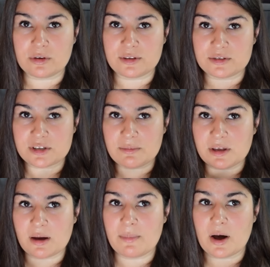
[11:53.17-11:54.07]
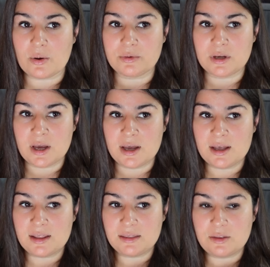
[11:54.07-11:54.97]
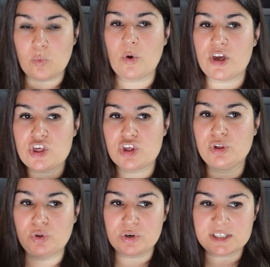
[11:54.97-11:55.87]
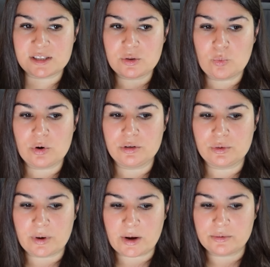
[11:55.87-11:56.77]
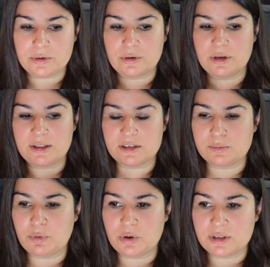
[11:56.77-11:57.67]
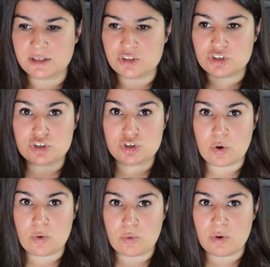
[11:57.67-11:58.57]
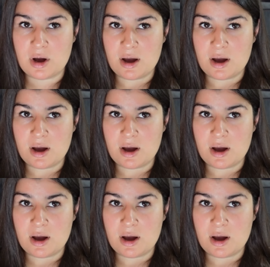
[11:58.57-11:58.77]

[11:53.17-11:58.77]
There's something about the way she looks at the world around her in this book that's just so